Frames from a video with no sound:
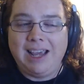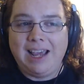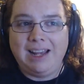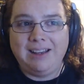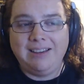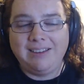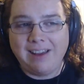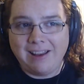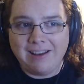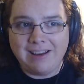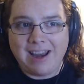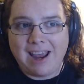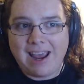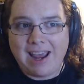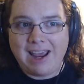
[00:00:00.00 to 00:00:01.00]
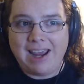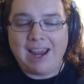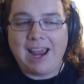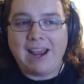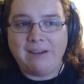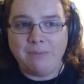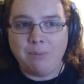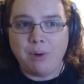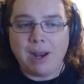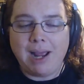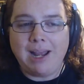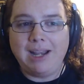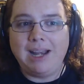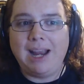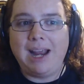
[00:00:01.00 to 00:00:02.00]
and Sunday and
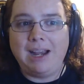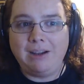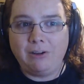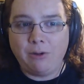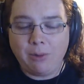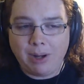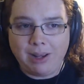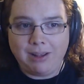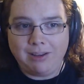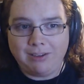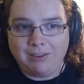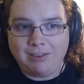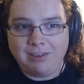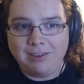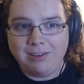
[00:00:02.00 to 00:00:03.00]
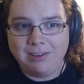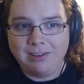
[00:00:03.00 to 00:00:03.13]
Brett and Chris